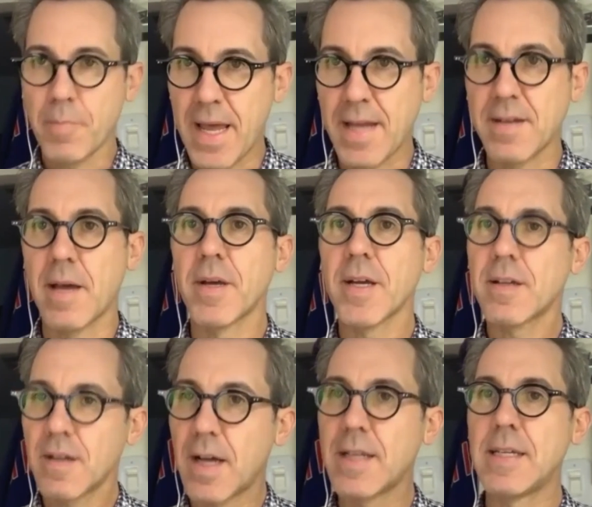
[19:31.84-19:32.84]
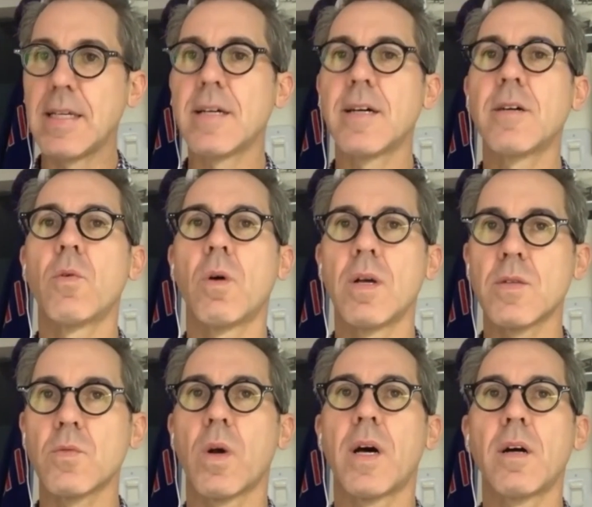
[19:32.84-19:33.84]
kind of a pandemic
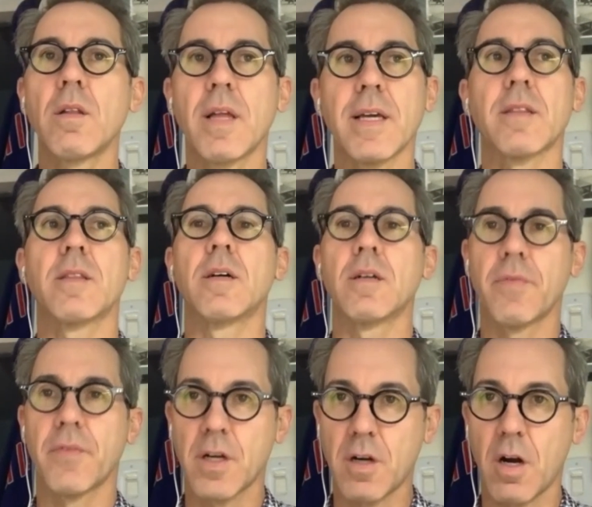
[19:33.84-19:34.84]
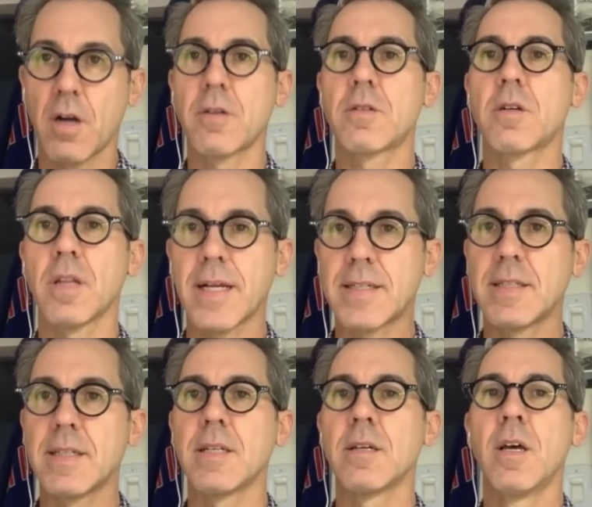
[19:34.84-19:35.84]
idea as well. Like the card
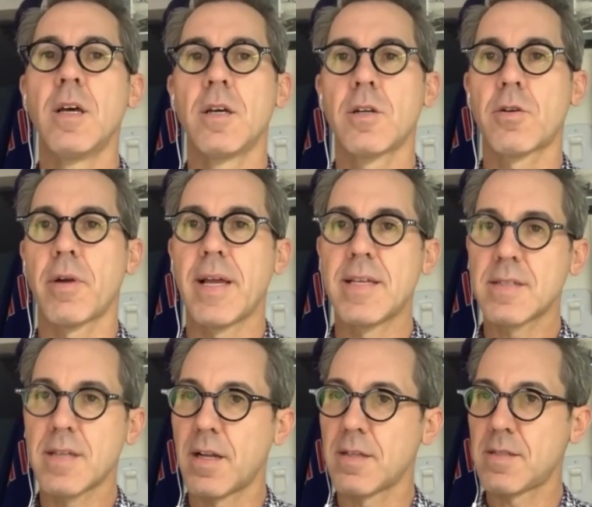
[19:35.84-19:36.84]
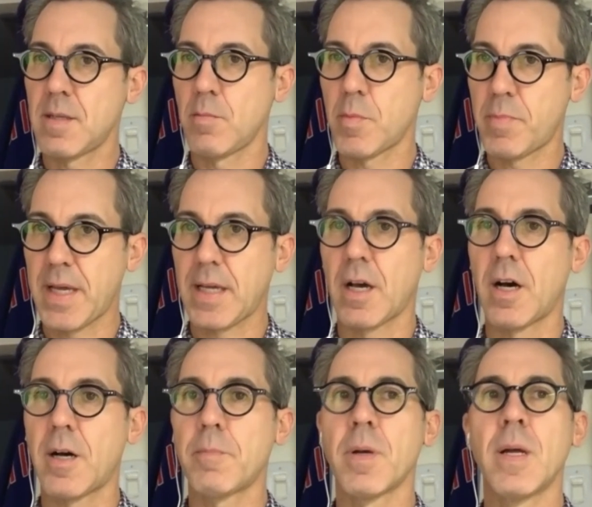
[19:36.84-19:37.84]
collecting craze kind of seemed to
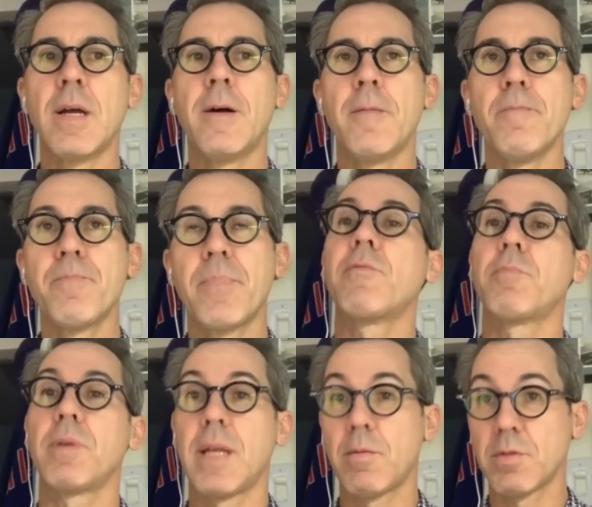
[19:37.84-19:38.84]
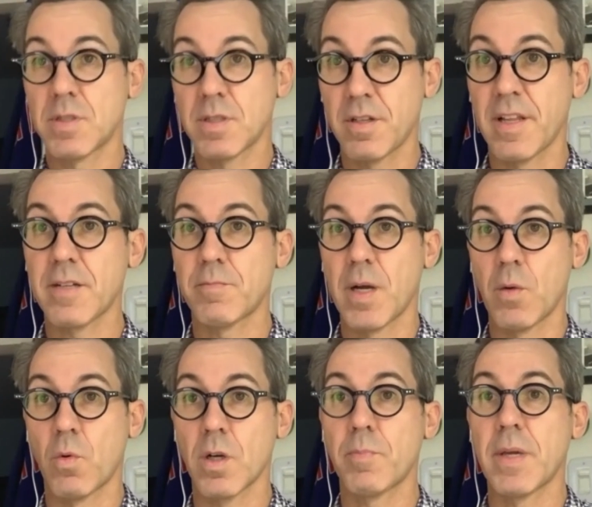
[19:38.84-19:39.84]
pick up. People haven't been able to
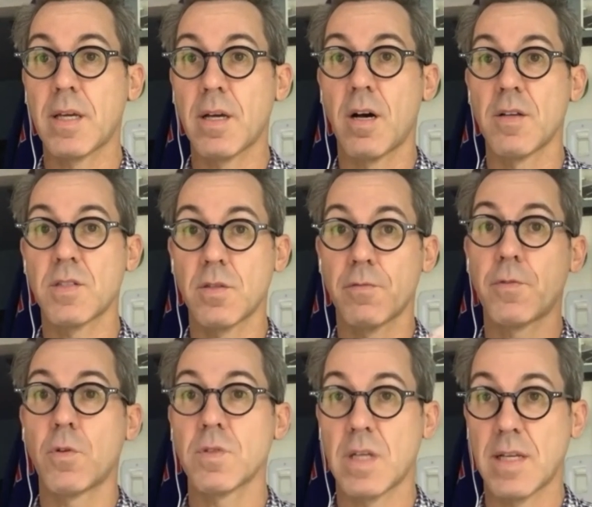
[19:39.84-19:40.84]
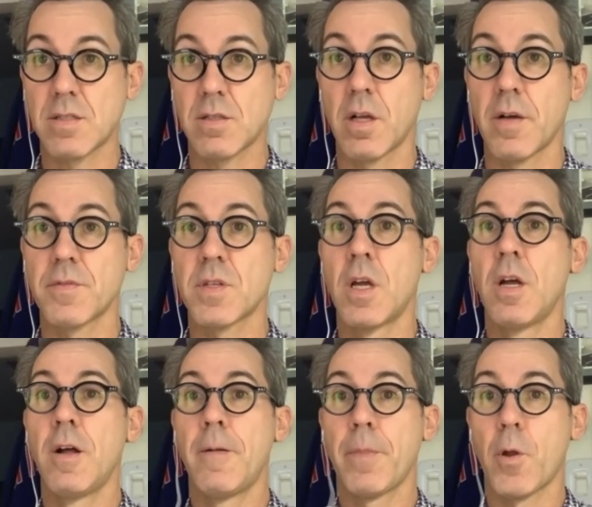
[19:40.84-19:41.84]
collect my work because the full-size
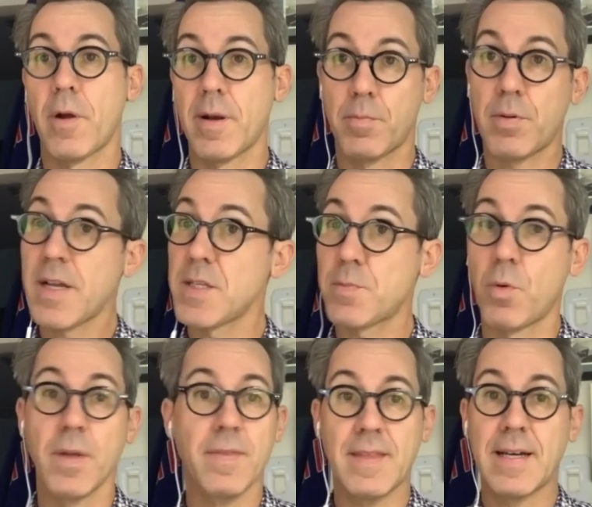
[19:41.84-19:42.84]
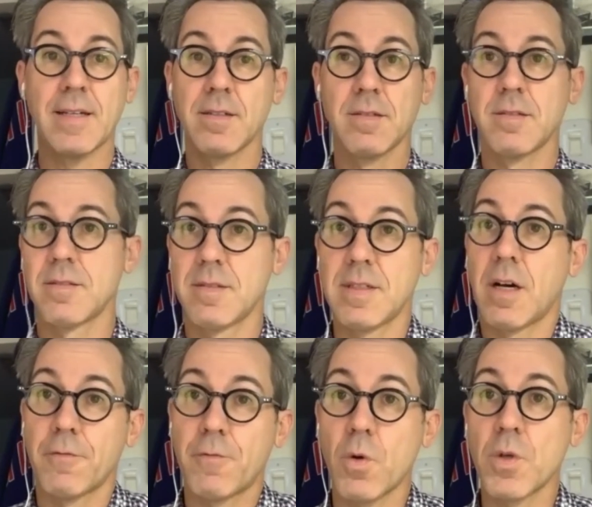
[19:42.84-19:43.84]
gloves are at a price point that
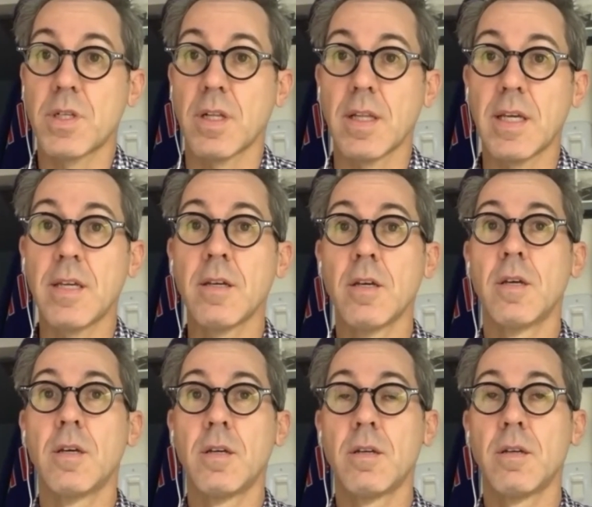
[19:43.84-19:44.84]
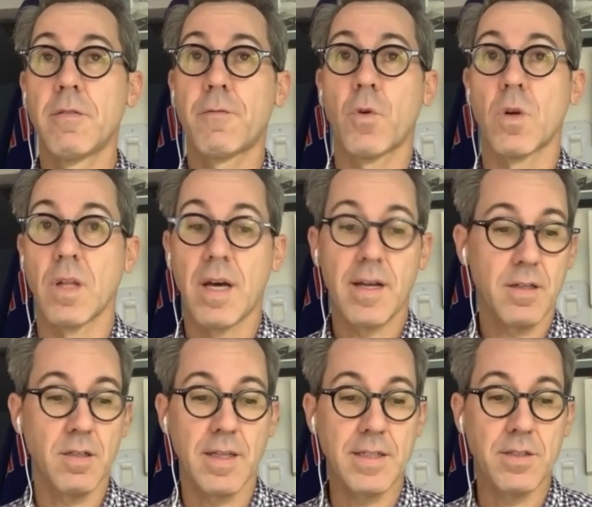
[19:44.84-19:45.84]
unfortunately for
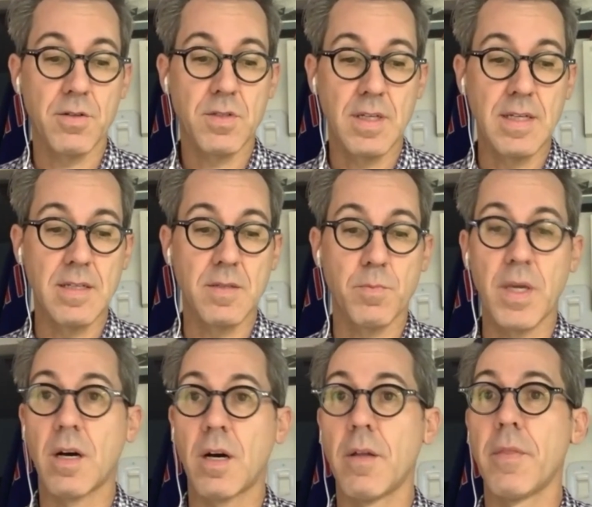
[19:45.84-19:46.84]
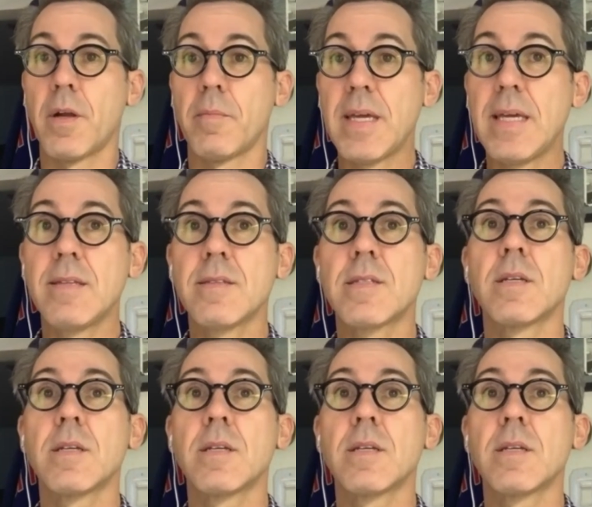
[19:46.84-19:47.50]
a lot of collectors is beyond their